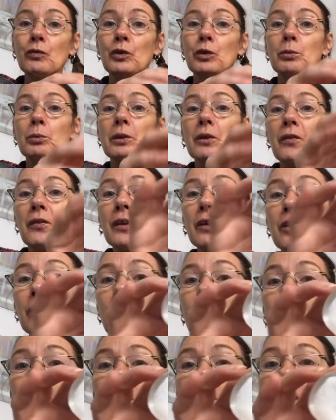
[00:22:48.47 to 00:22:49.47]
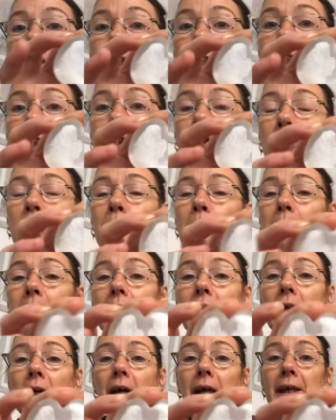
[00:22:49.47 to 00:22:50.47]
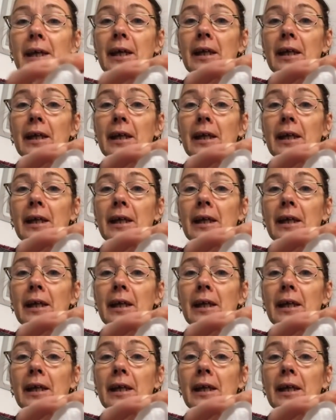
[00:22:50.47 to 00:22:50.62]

you would think of Archangel Michael,